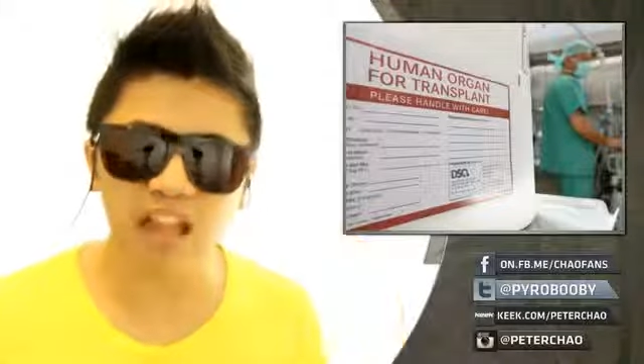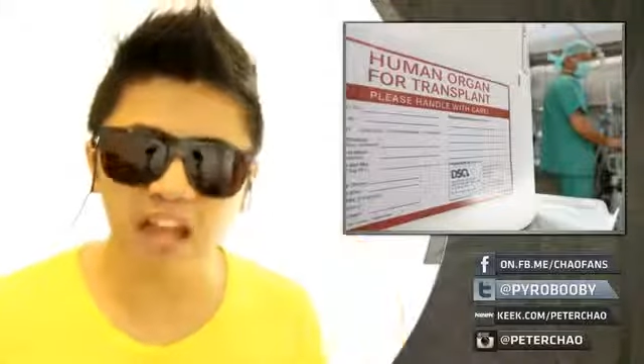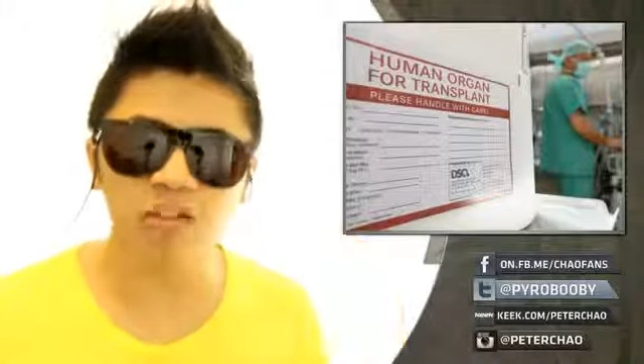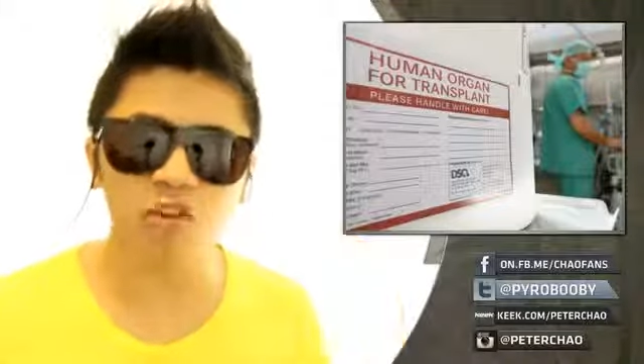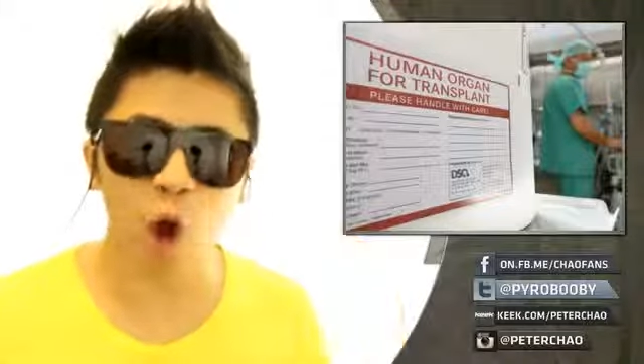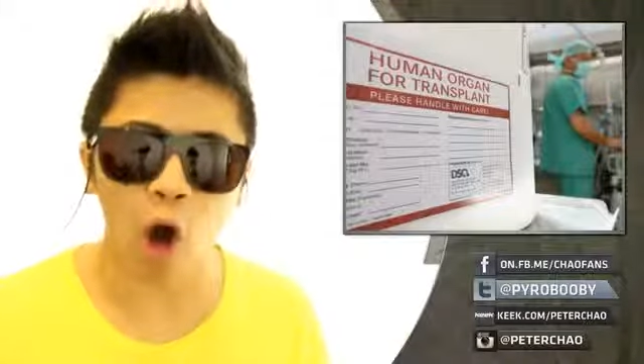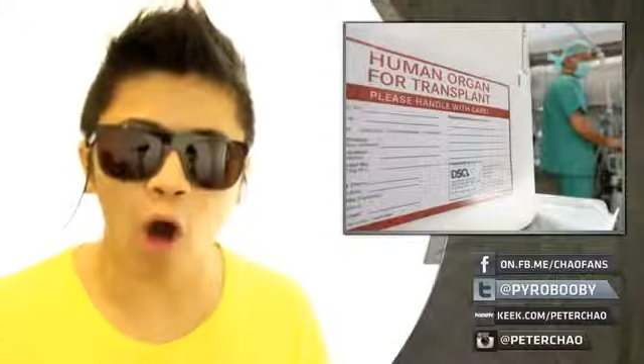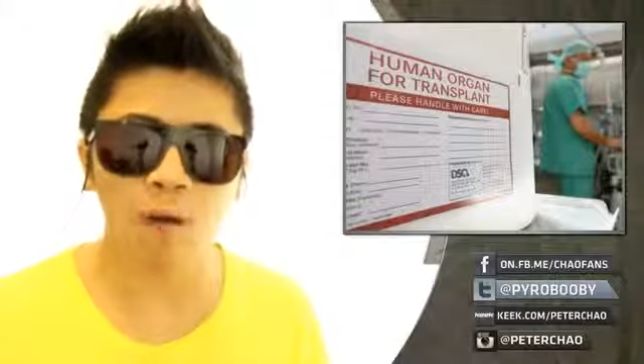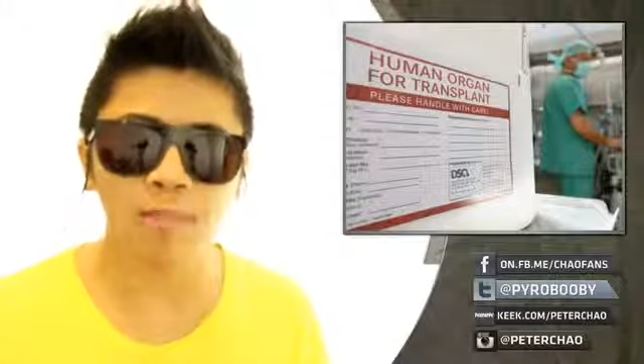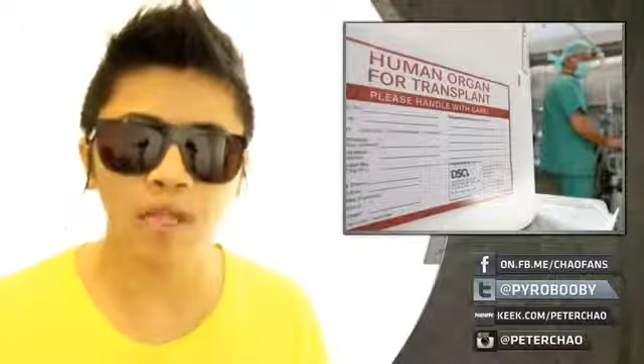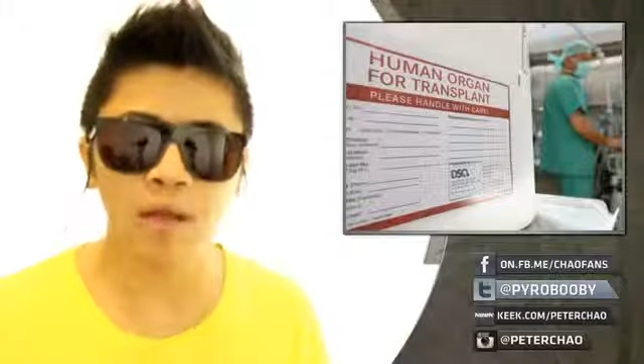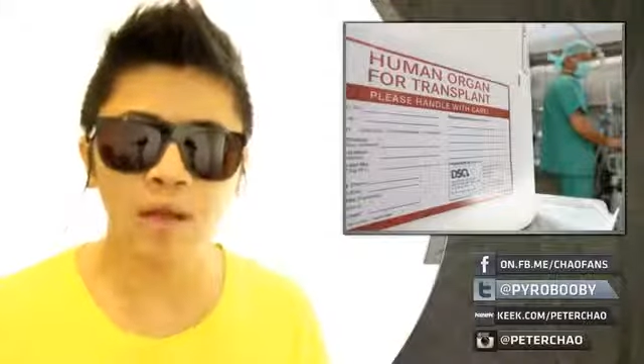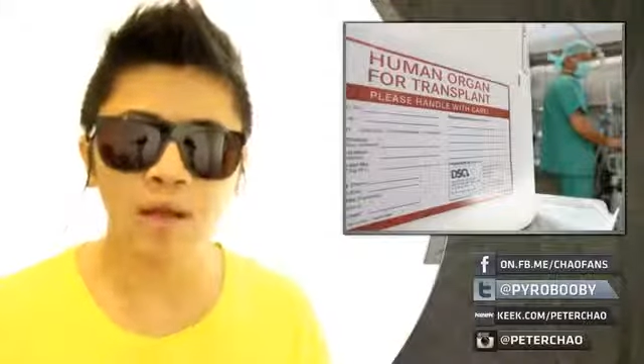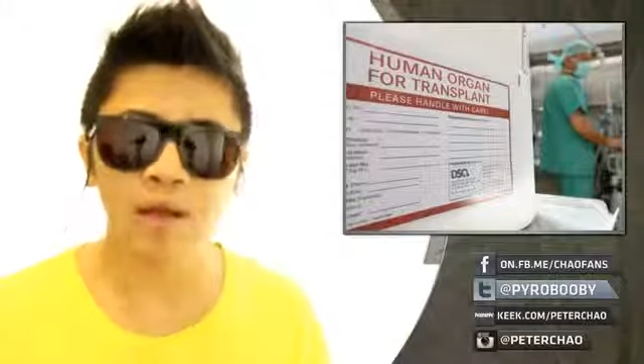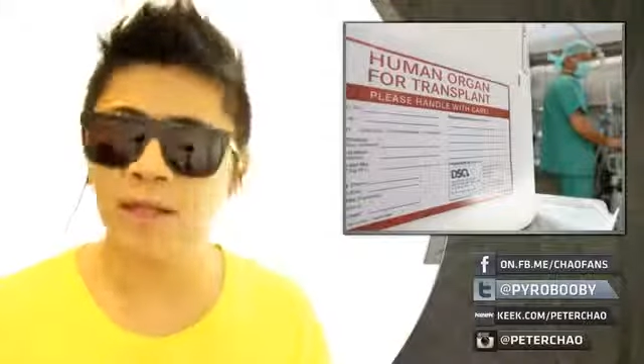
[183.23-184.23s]
dead
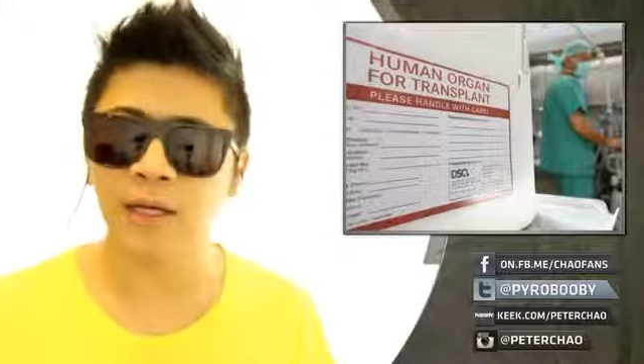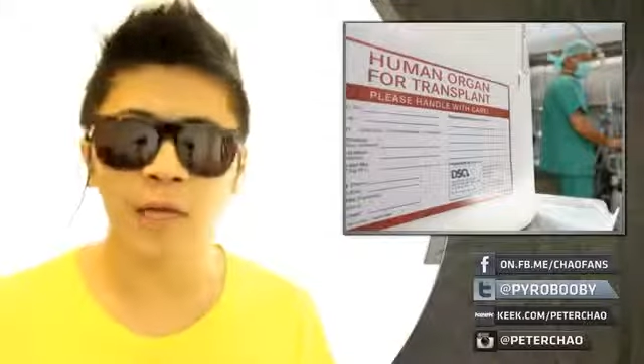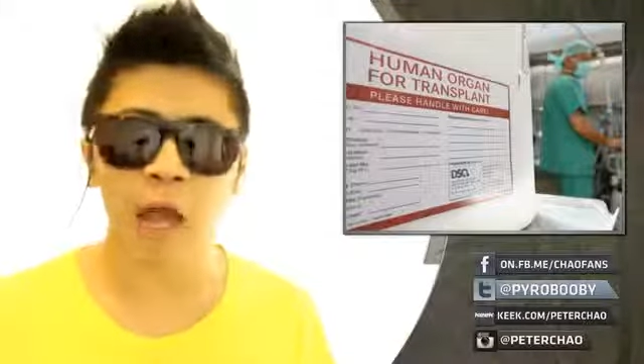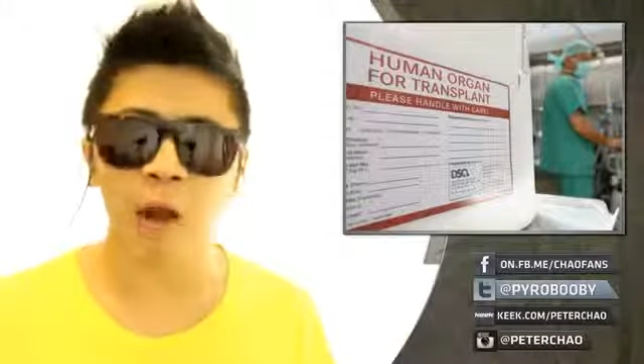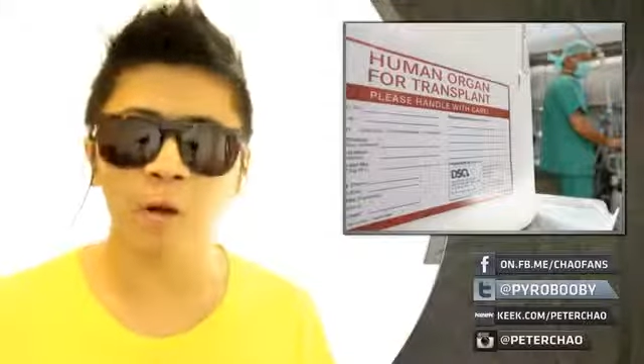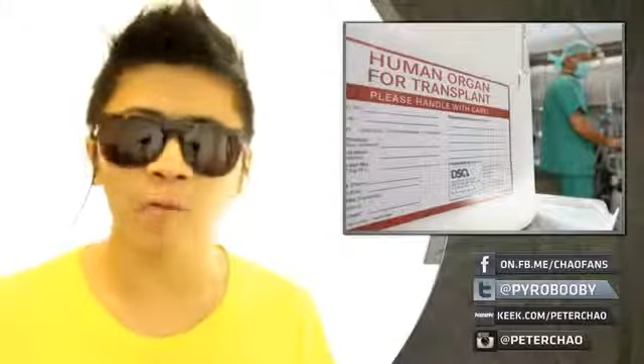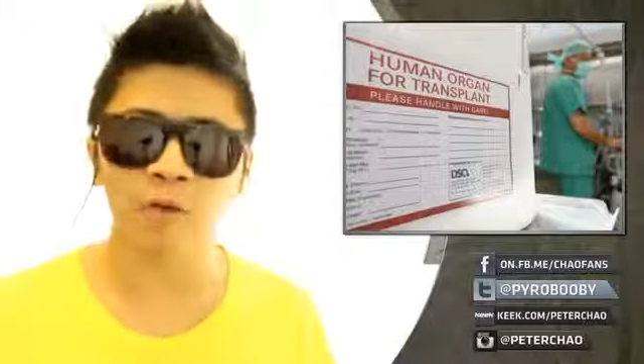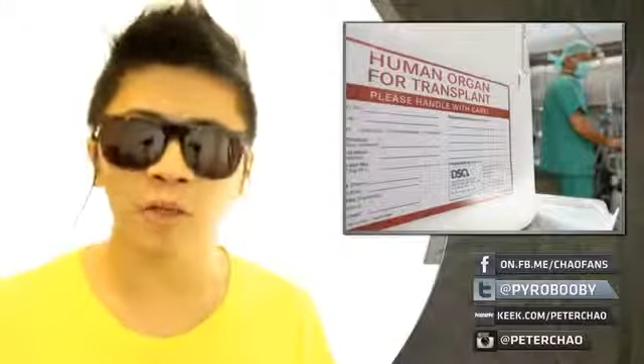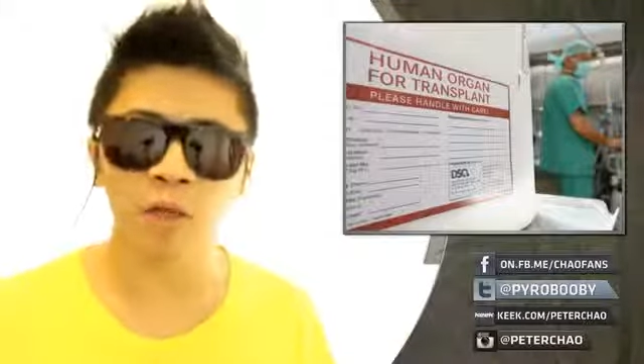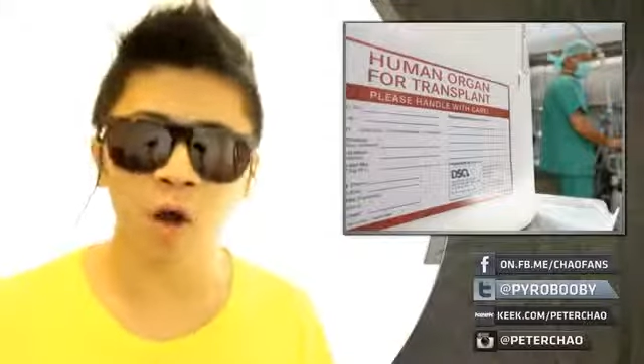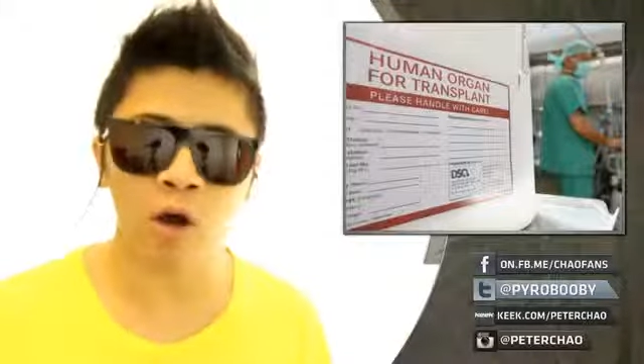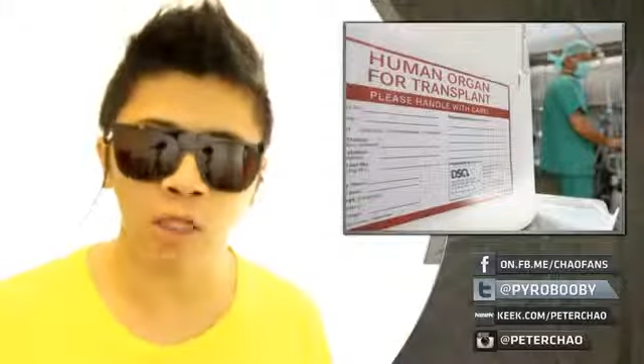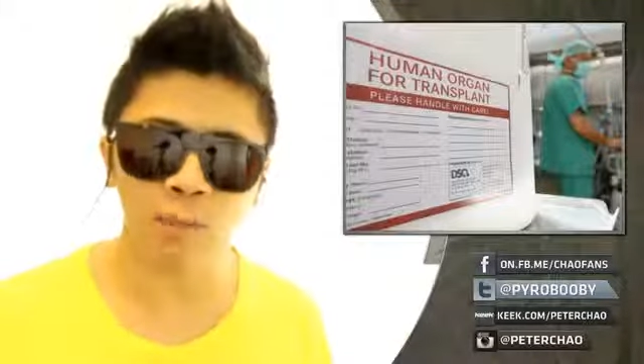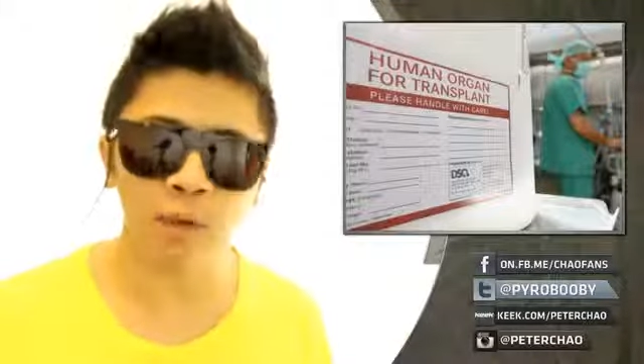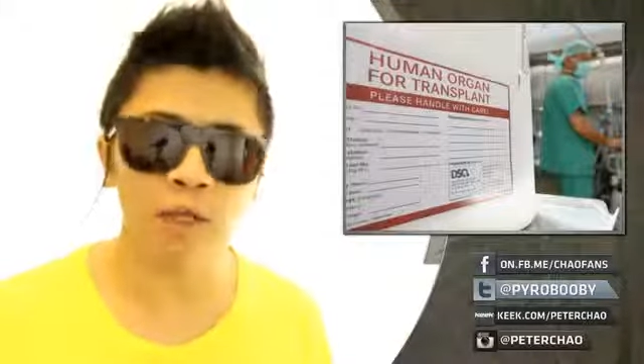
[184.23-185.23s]
corpse in the California
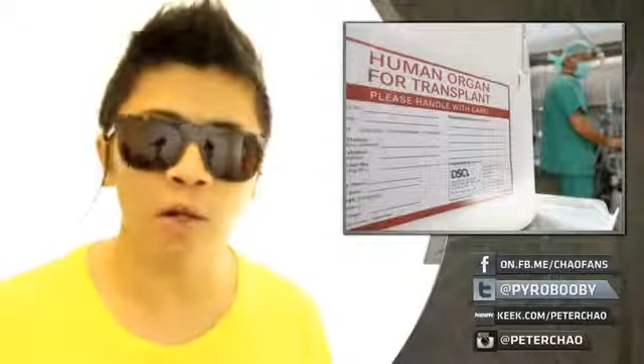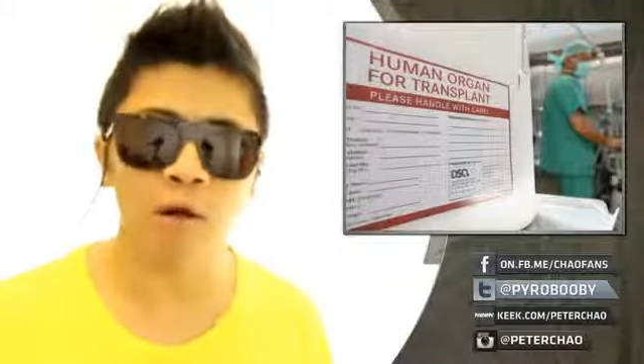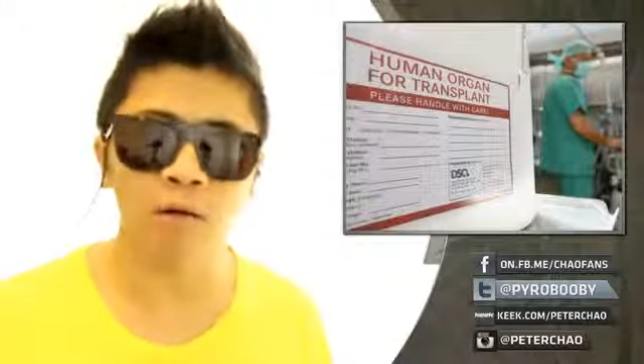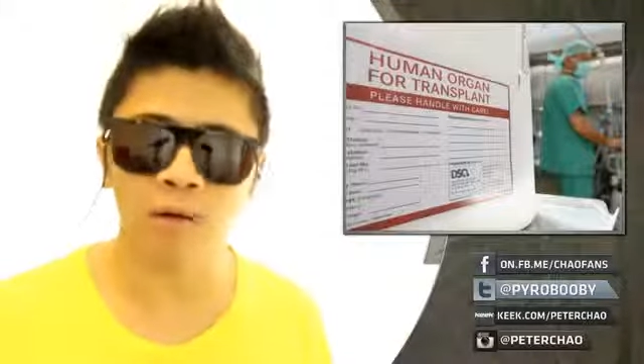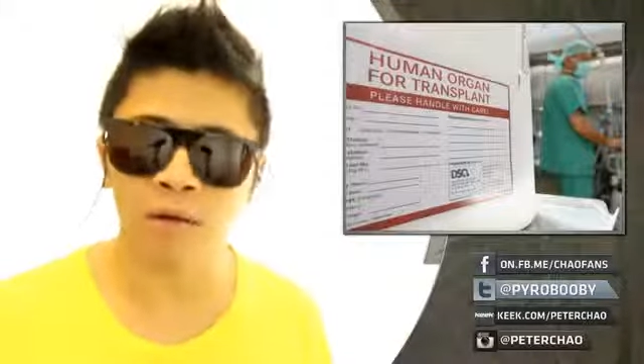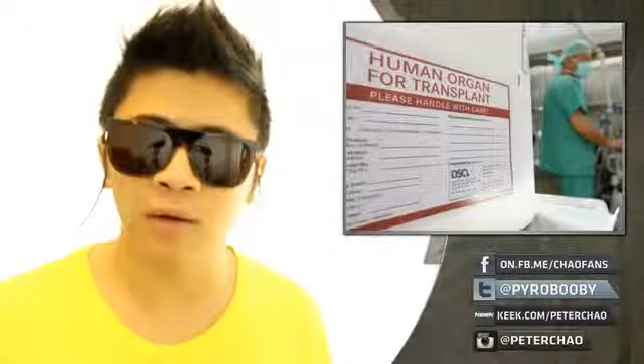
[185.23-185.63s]
hospital.